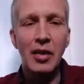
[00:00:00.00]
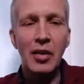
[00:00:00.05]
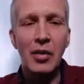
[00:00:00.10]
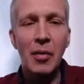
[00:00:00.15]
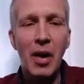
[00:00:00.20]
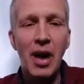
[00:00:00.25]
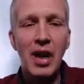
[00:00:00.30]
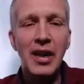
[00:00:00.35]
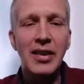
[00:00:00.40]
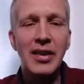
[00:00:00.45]

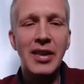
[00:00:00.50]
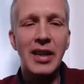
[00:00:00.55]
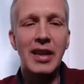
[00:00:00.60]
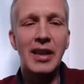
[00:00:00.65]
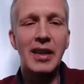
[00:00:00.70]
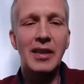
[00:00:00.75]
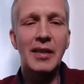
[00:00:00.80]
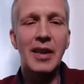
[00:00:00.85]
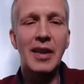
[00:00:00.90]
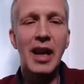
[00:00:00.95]

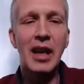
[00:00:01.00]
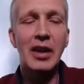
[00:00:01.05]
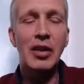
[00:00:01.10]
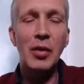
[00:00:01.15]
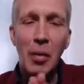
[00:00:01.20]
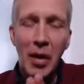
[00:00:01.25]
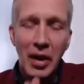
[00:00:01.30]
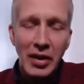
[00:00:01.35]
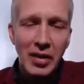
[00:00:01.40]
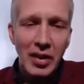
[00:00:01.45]
quality and
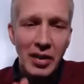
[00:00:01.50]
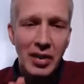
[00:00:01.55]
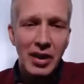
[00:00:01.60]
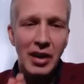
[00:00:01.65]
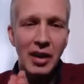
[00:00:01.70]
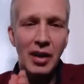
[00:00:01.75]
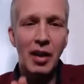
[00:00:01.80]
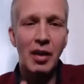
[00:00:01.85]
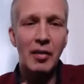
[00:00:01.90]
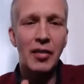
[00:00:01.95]

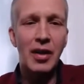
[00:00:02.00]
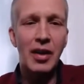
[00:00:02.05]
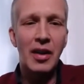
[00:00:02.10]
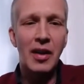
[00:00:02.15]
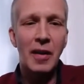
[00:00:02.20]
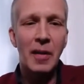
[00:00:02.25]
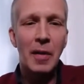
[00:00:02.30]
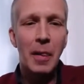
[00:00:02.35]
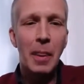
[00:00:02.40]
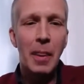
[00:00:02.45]
quantity of a